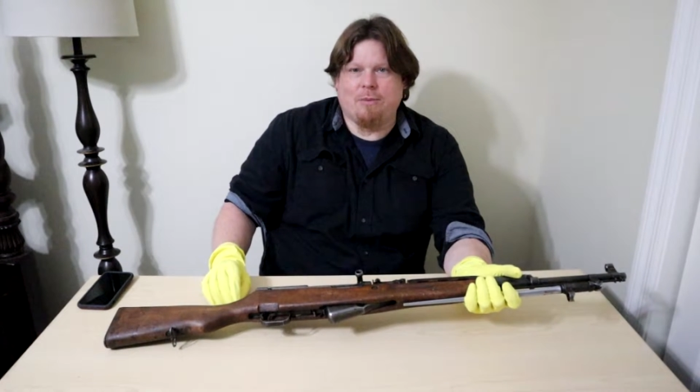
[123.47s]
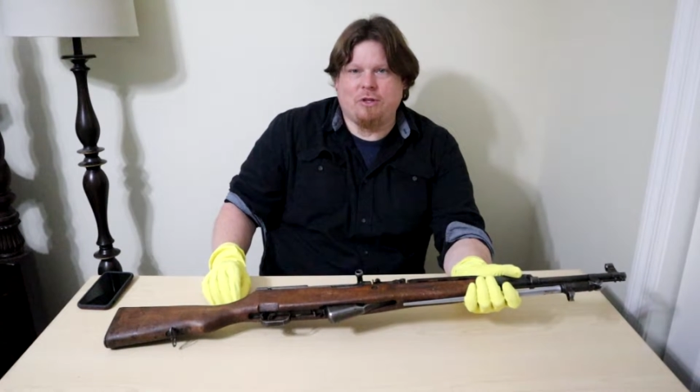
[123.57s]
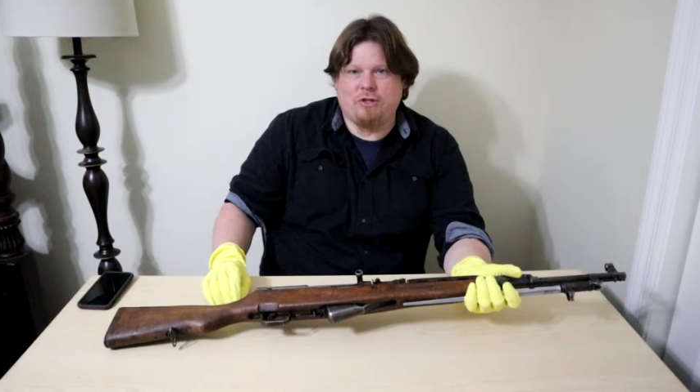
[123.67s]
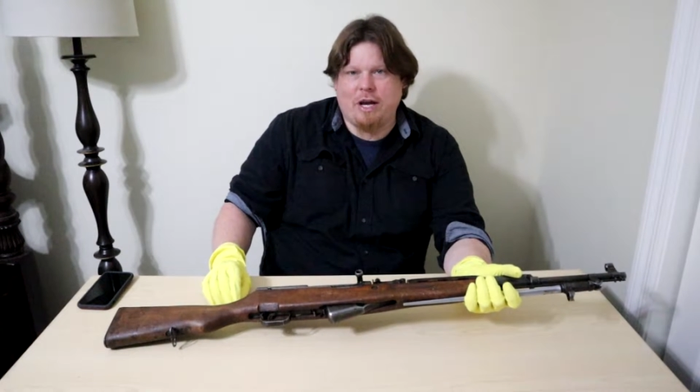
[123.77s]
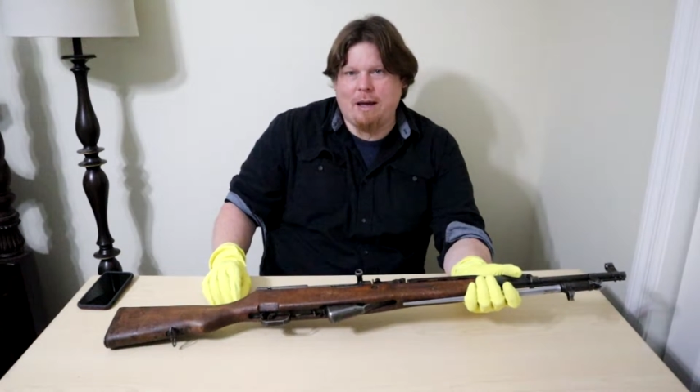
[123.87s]
it
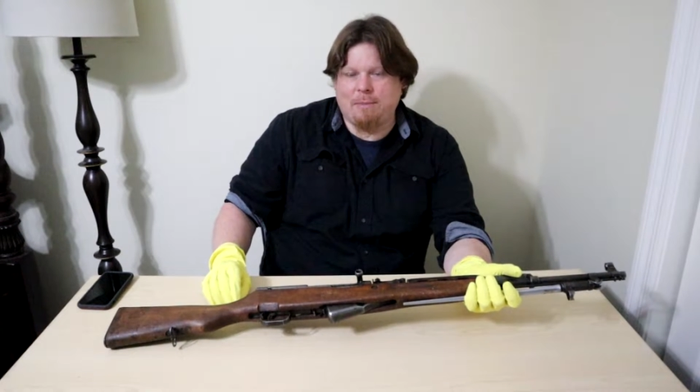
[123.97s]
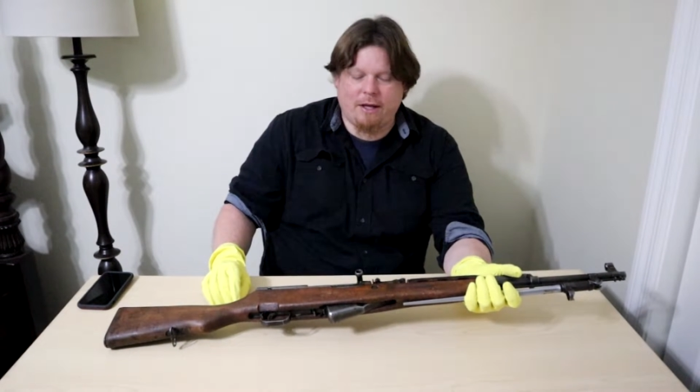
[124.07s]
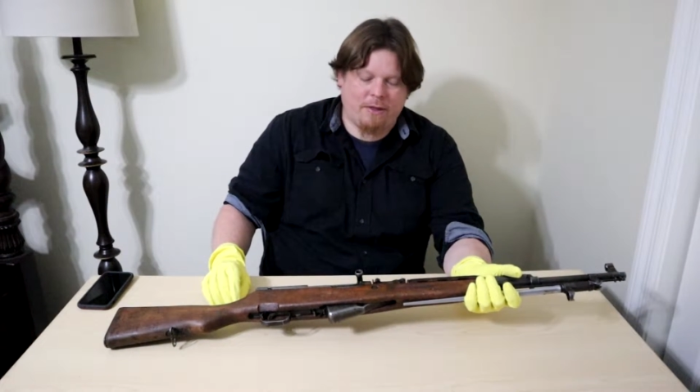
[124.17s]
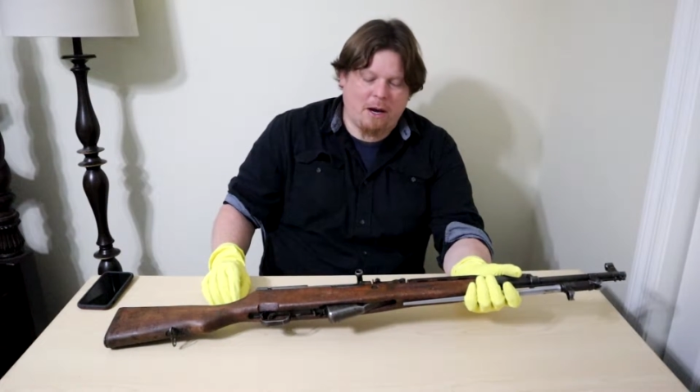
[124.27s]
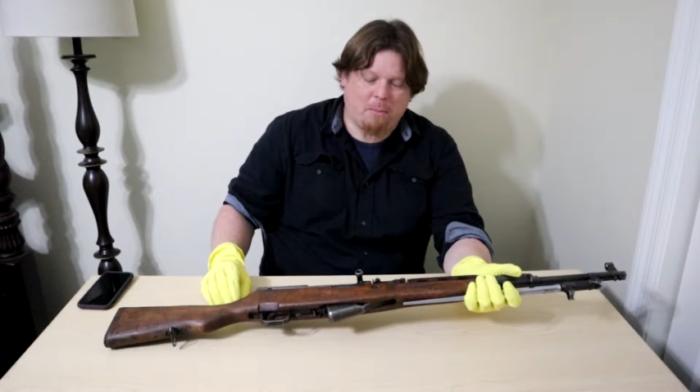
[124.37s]
was jammed
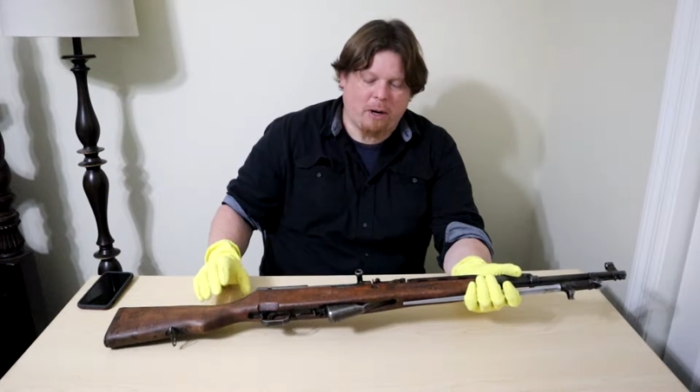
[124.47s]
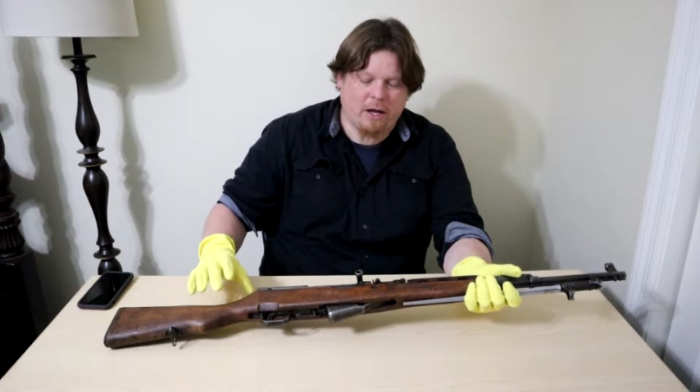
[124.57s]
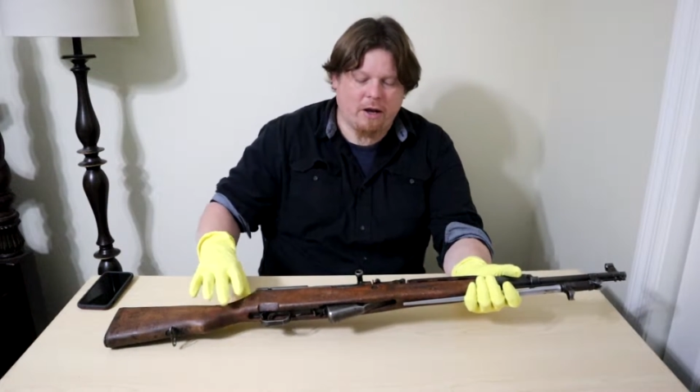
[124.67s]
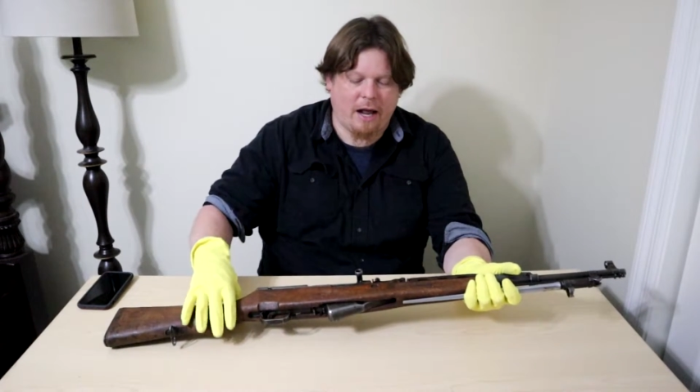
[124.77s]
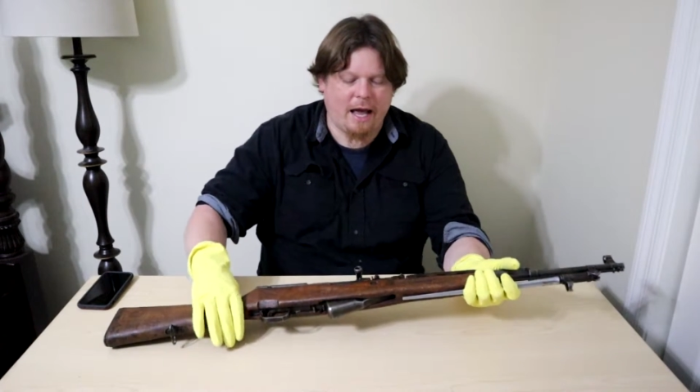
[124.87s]
in there pretty
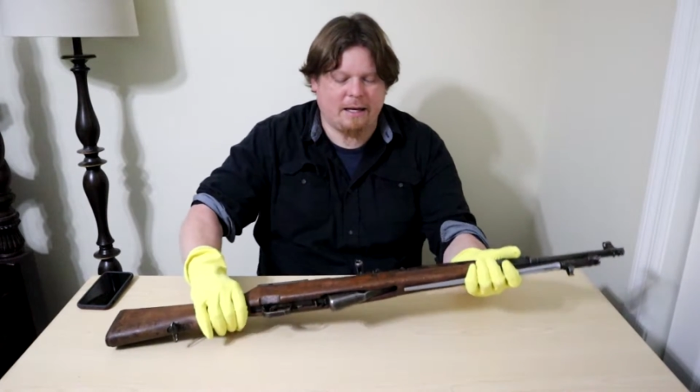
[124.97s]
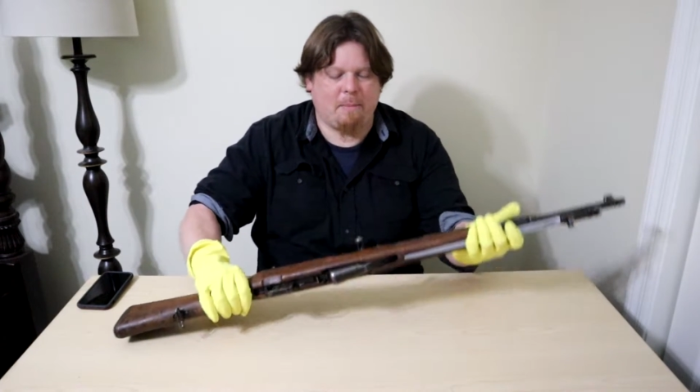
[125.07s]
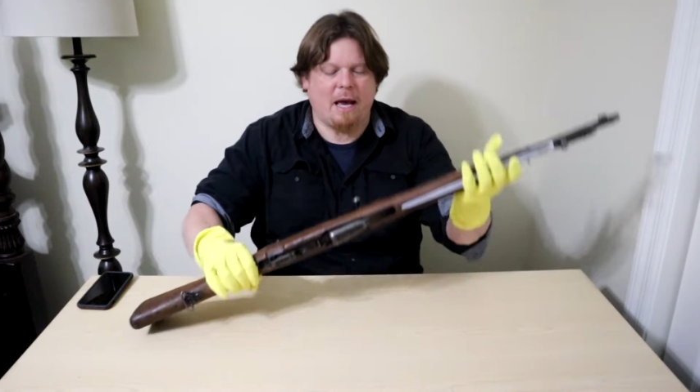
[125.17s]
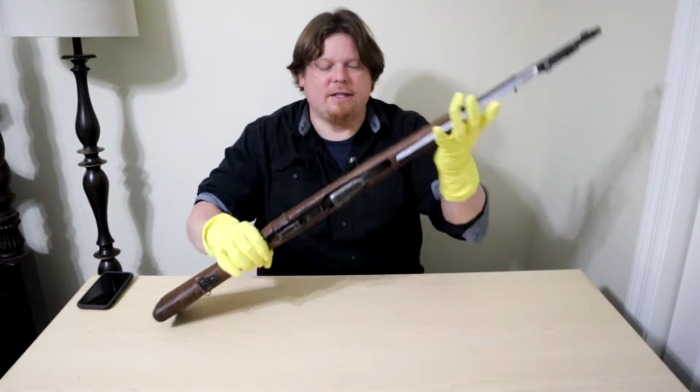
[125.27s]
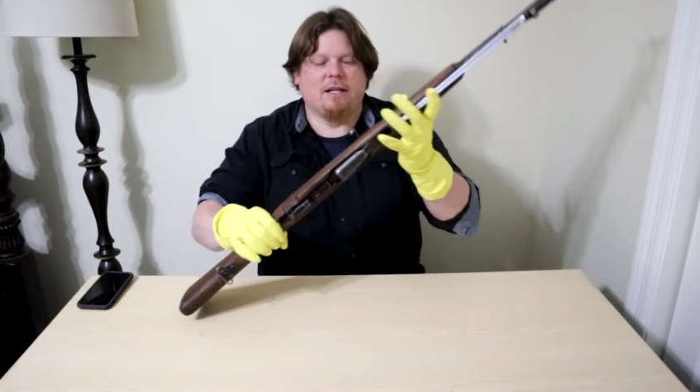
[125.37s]
good. I had to
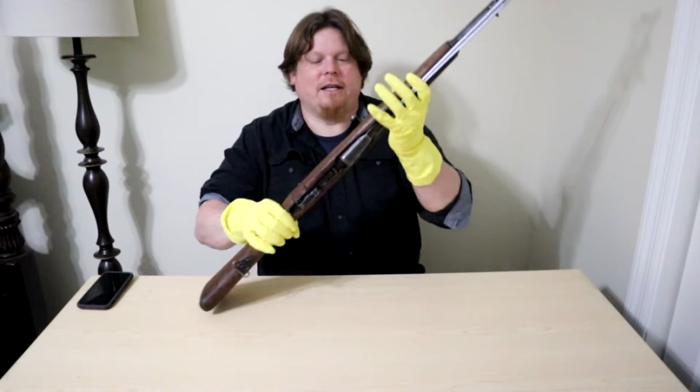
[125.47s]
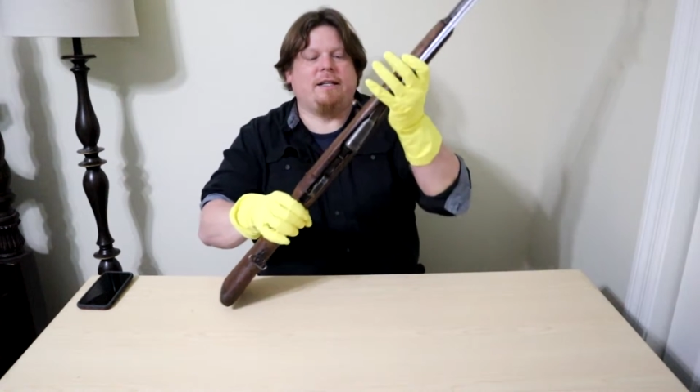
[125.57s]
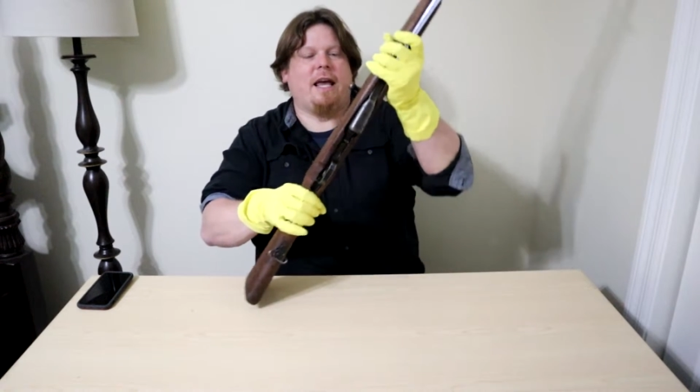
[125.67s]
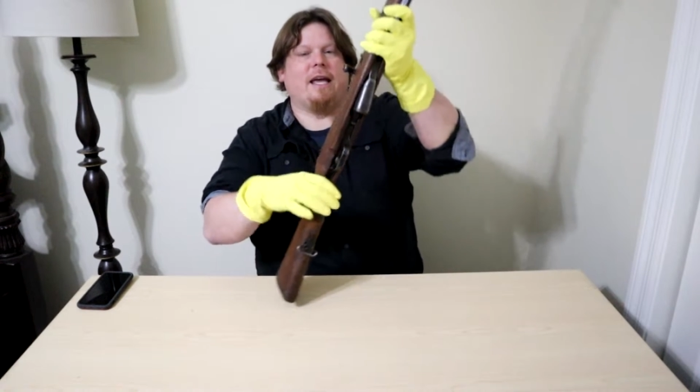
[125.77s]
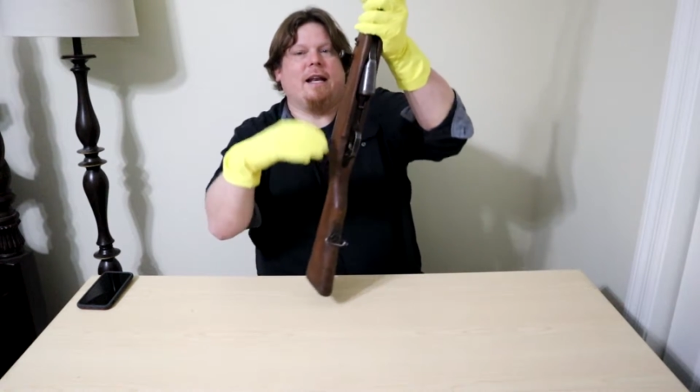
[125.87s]
basically take